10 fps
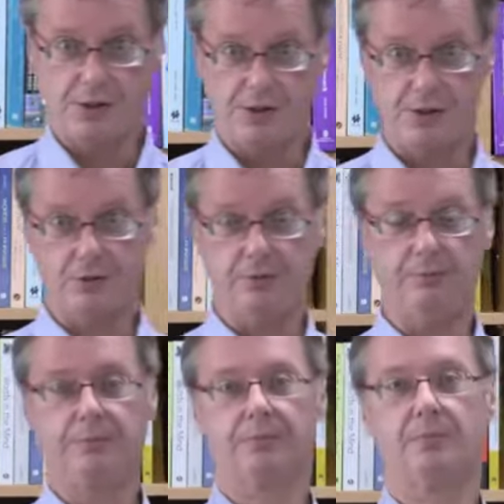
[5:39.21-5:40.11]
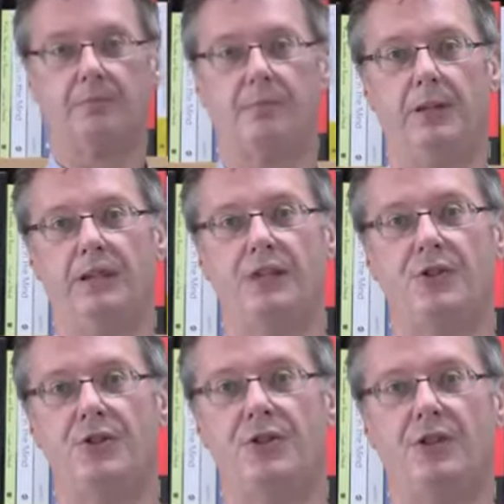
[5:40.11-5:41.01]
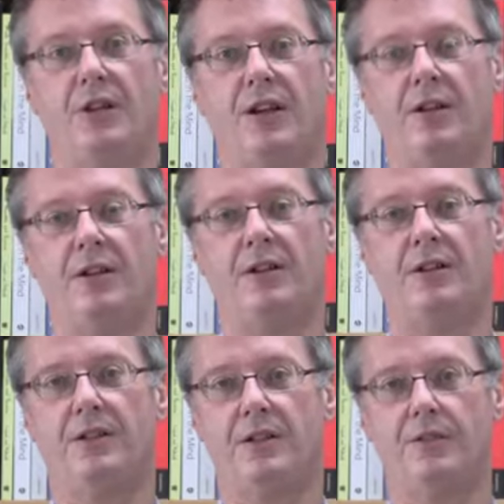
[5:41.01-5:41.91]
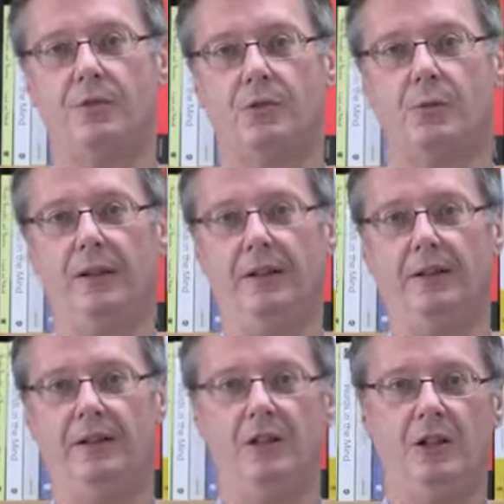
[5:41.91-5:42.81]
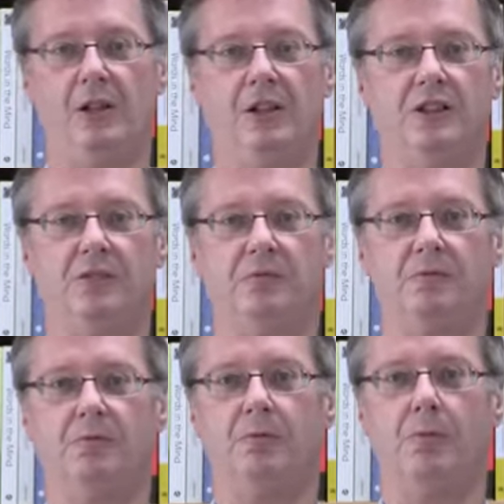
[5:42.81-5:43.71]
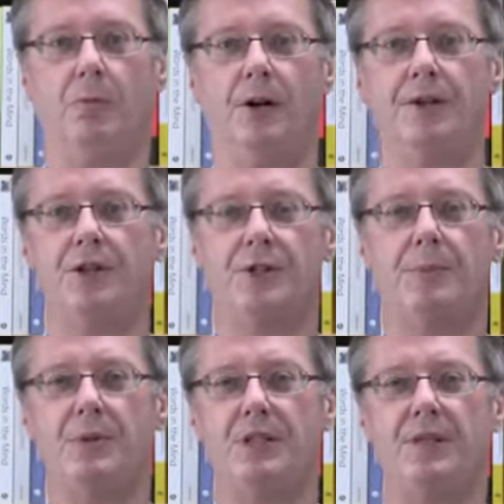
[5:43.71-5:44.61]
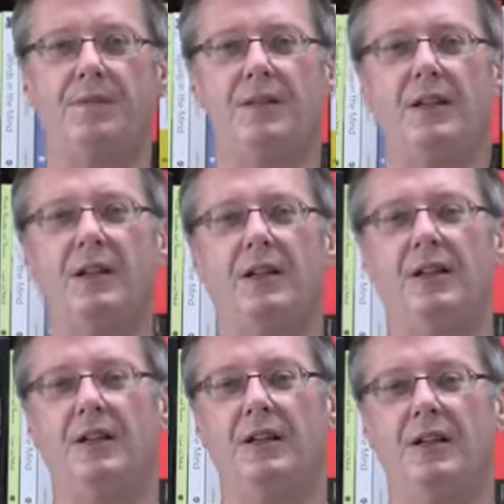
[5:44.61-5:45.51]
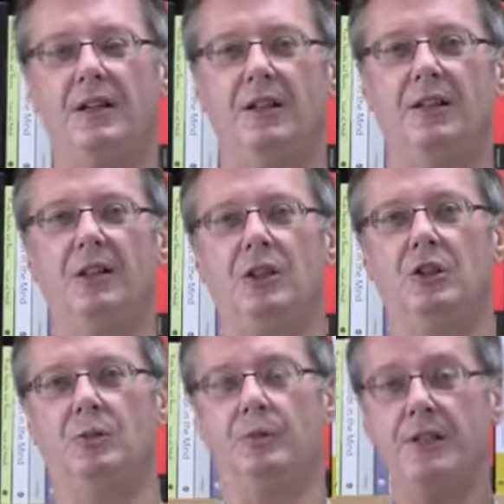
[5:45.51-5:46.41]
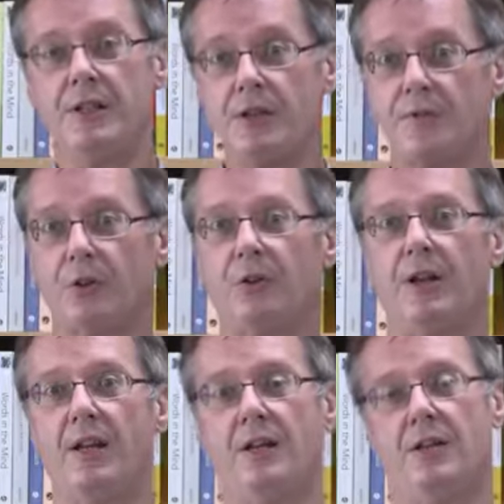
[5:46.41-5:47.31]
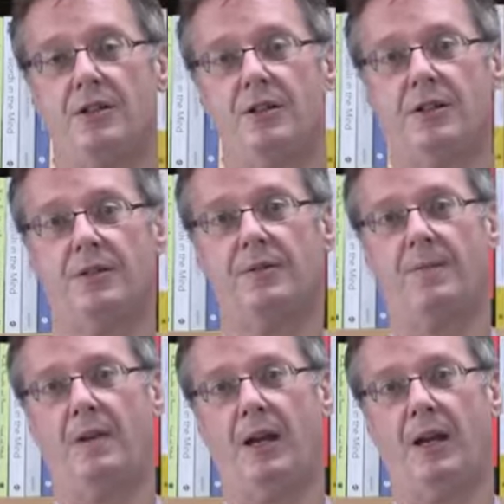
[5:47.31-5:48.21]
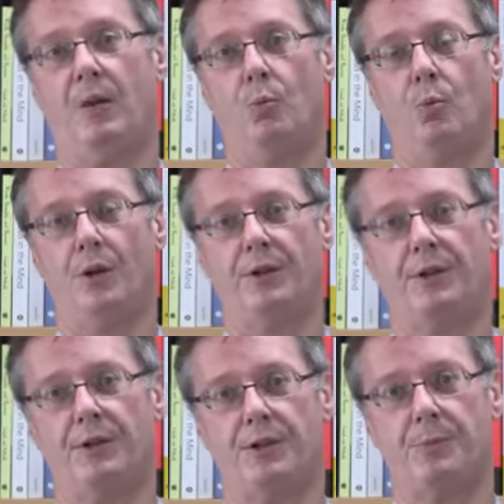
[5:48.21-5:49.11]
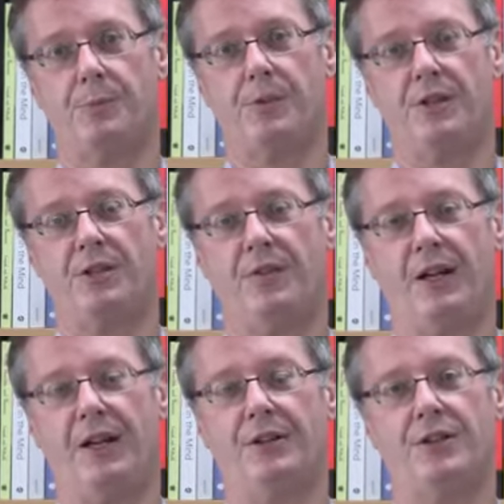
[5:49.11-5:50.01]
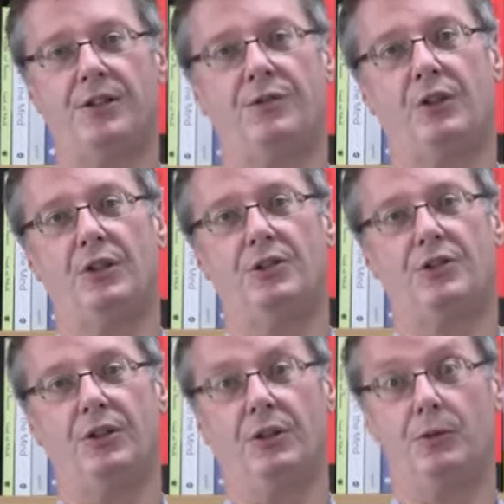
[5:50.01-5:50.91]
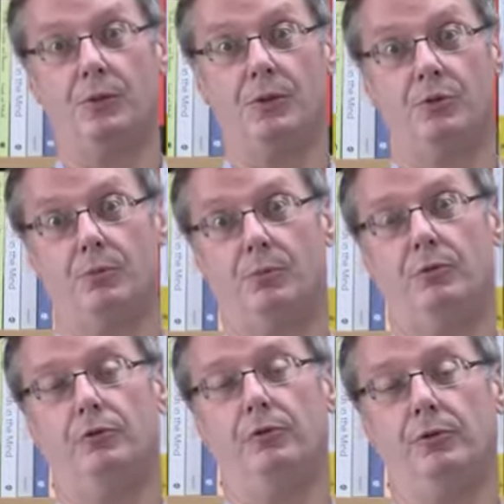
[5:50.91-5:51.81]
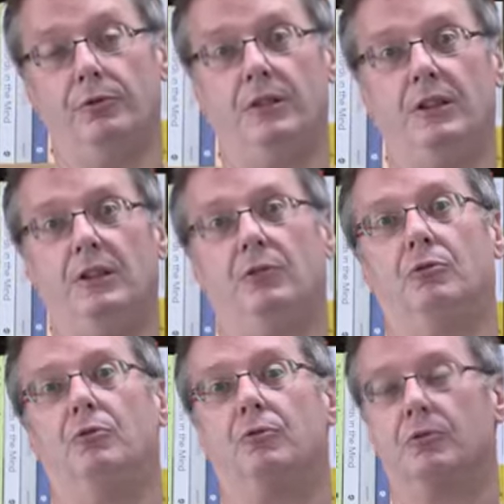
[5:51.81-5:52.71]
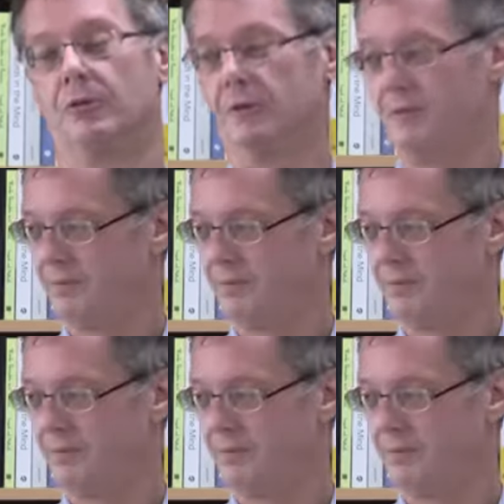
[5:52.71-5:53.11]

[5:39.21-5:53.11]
So pause and think for a while. What are specific reasons for learning English, and what are specific areas of English that you want to improve or